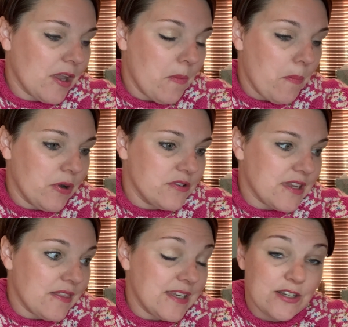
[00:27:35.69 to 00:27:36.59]
But
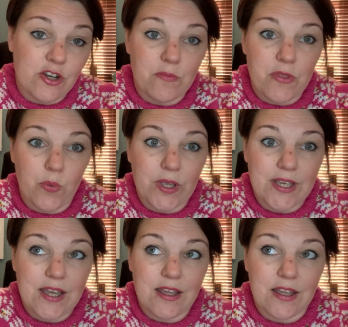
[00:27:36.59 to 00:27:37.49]
they did come the
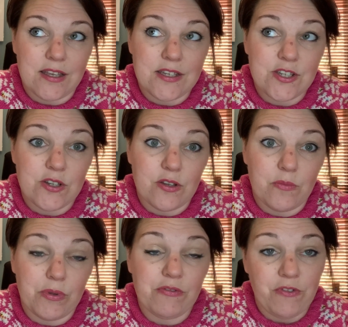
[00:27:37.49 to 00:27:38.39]
weekend
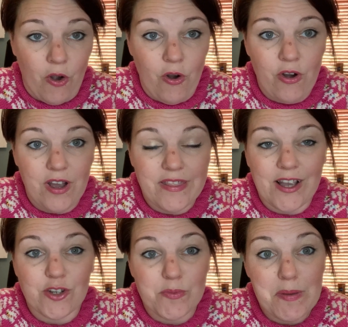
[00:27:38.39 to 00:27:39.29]
before, and they
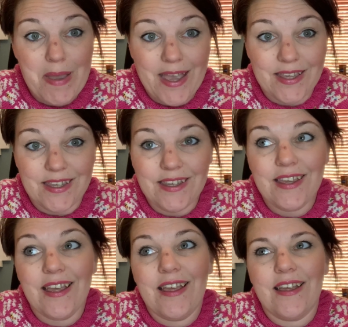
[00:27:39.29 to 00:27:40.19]
got to meet Peggy.
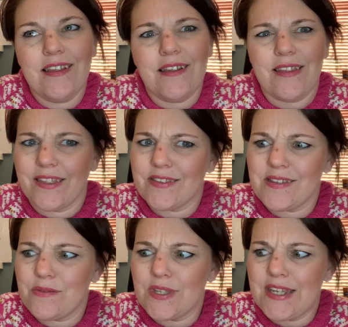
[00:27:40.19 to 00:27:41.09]
I think it
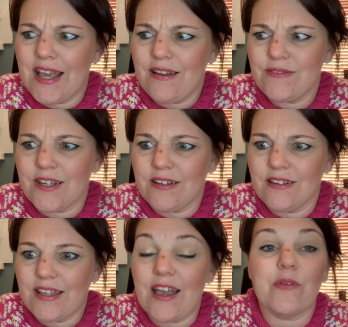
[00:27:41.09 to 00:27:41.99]
was the day after.
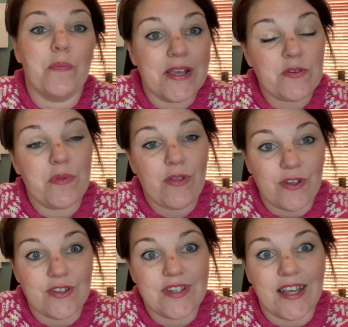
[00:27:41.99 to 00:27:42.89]
Yeah, we picked her up on the
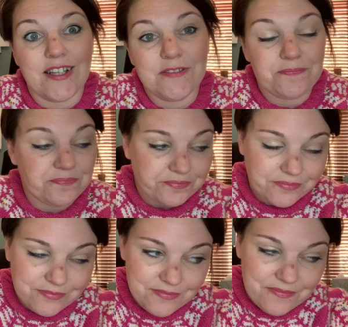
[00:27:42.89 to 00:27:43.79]
Thursday.
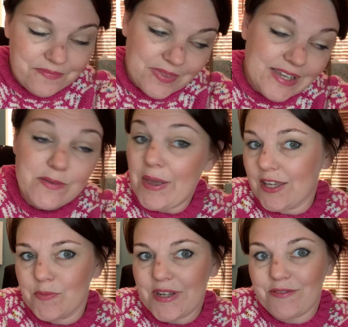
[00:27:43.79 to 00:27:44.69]
Here's a Peggy
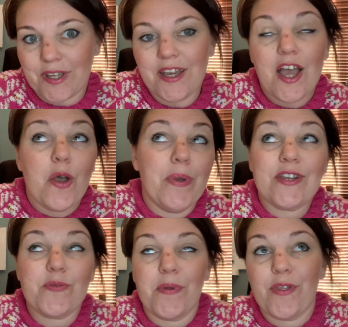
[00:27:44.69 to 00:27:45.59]
update for you. Picked
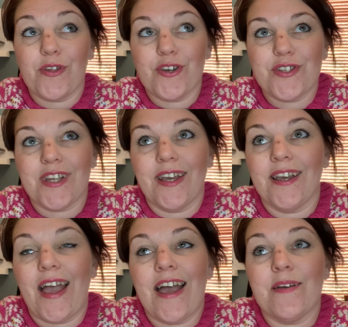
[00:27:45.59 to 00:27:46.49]
her up on the Thursday